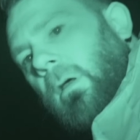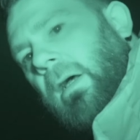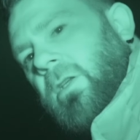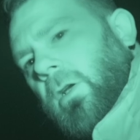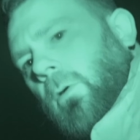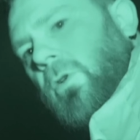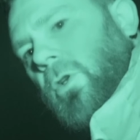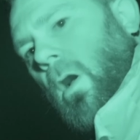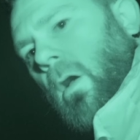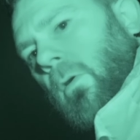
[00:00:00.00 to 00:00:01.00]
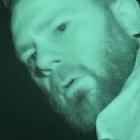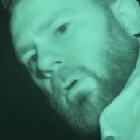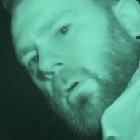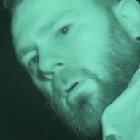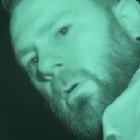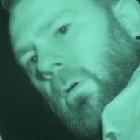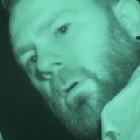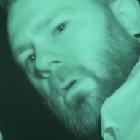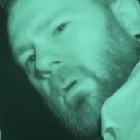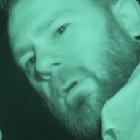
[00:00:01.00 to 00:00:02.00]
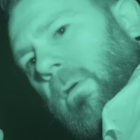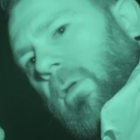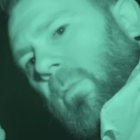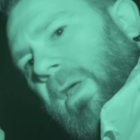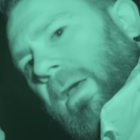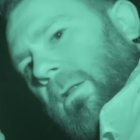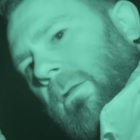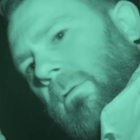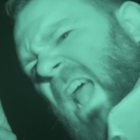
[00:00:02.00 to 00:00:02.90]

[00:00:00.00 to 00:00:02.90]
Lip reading: That's a cool shot. Thumbnail.